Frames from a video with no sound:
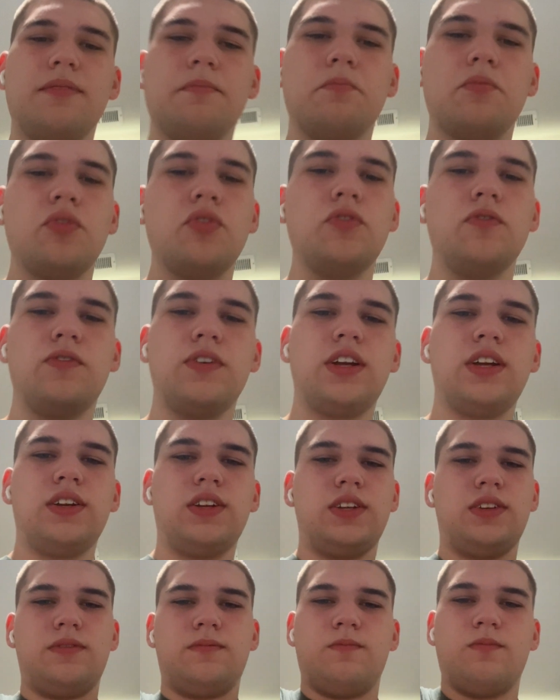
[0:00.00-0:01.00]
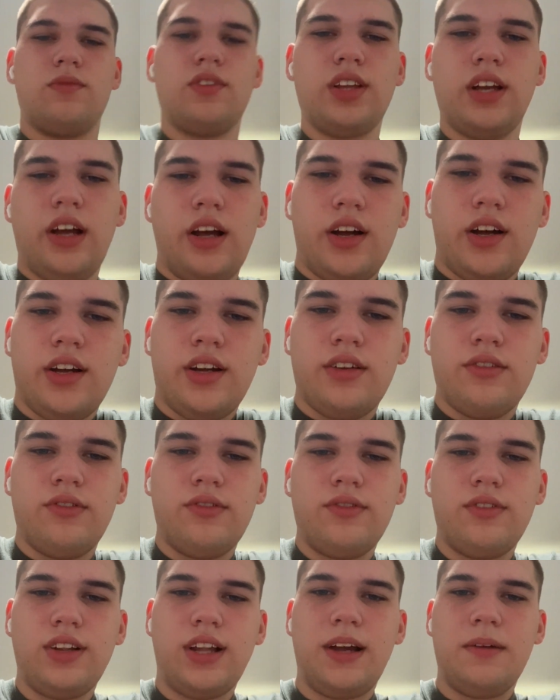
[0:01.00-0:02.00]
movie,
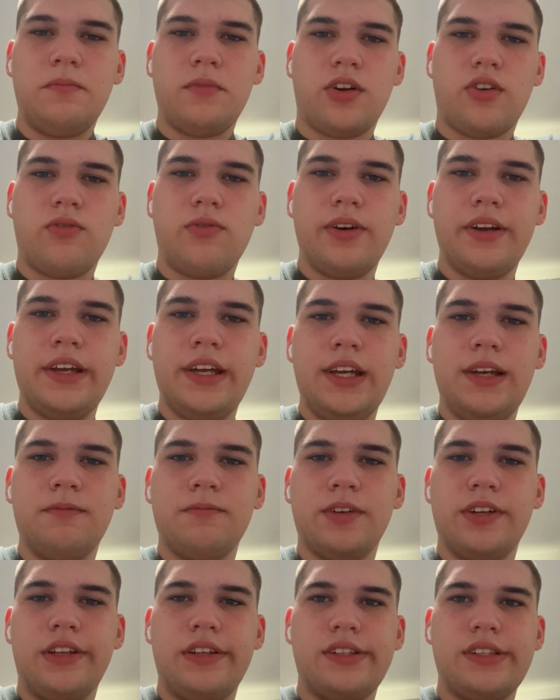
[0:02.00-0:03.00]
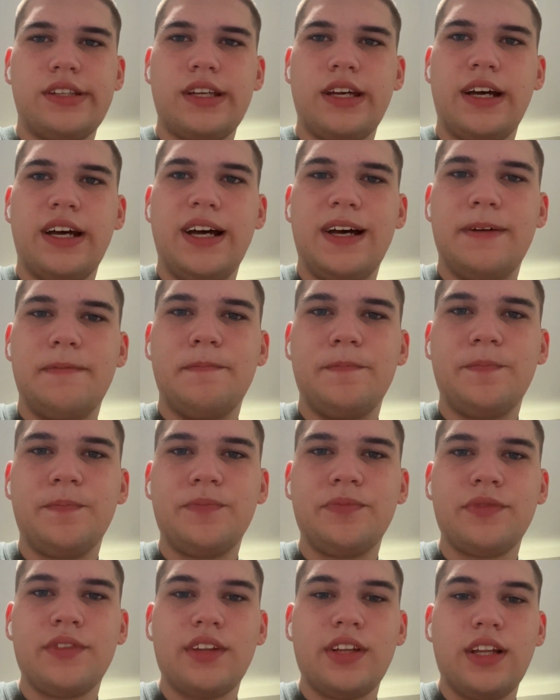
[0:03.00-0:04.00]
Lightning McQueen was
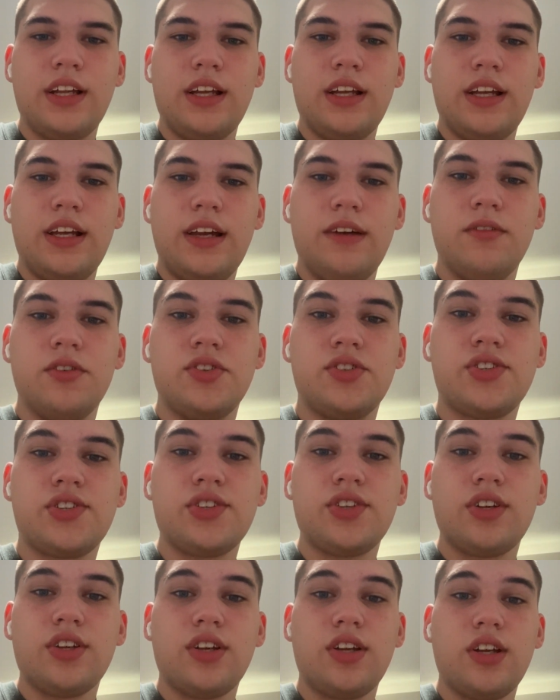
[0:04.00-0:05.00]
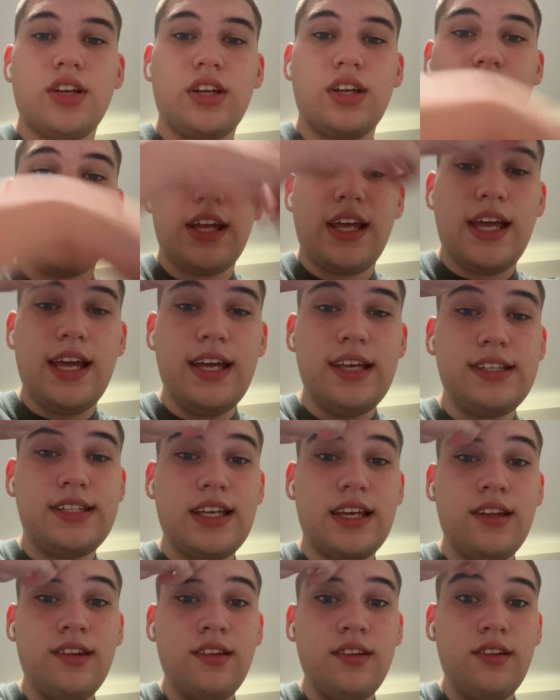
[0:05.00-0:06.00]
it was
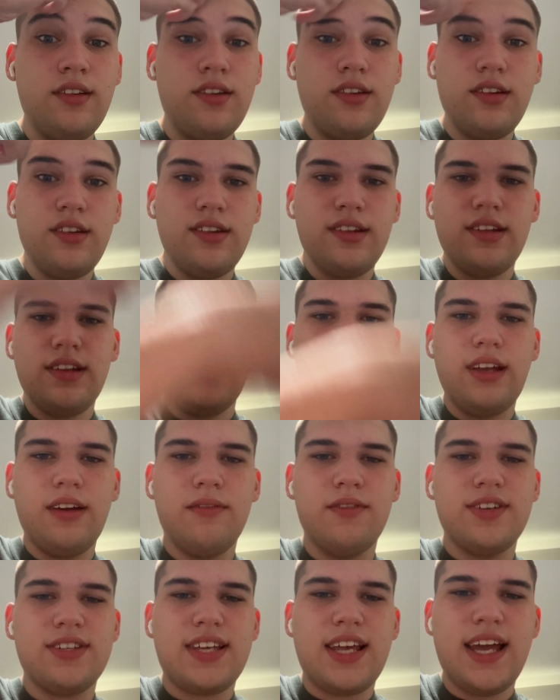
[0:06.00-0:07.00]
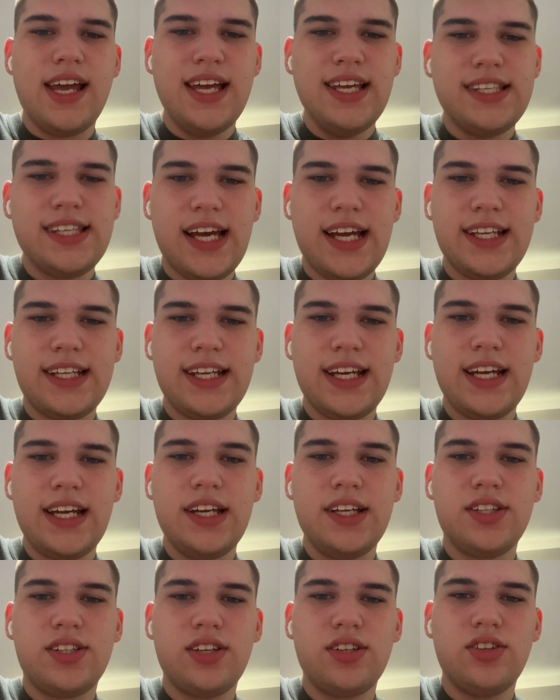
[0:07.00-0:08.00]
his
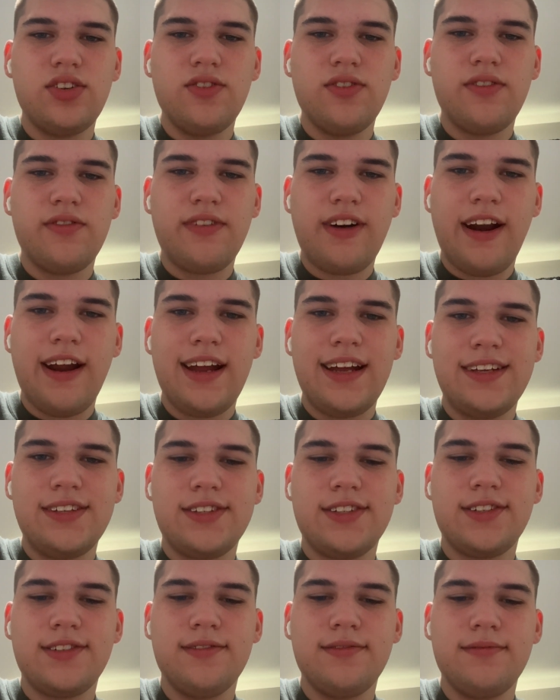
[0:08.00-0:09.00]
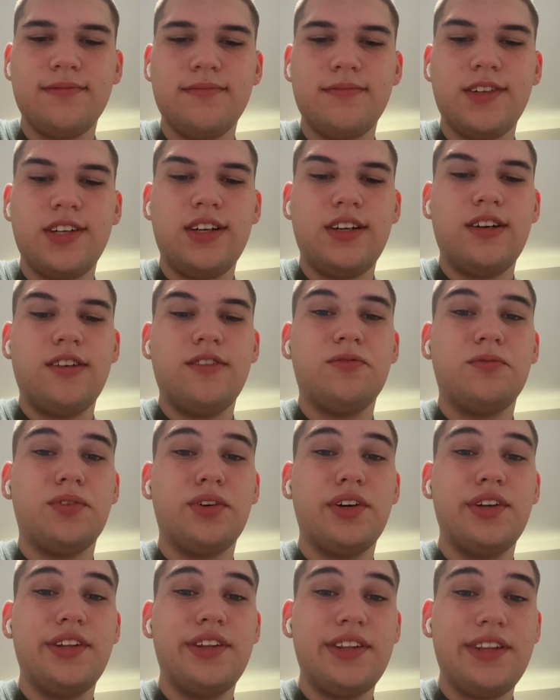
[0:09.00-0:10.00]
idea to do a race.
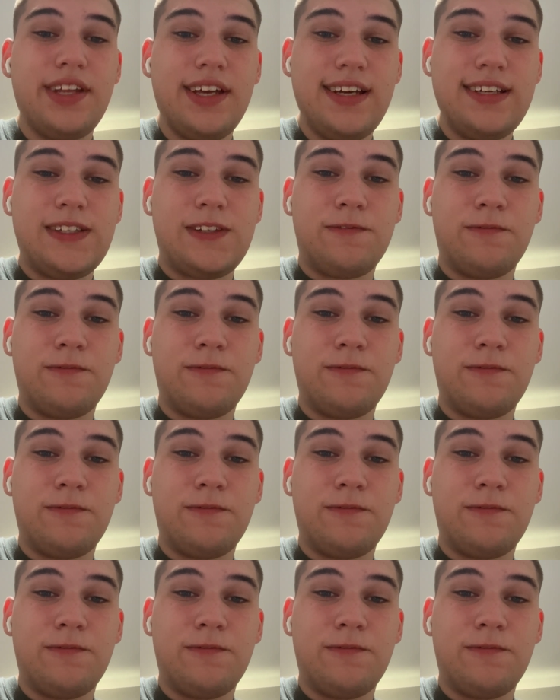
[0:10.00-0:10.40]
Well, in this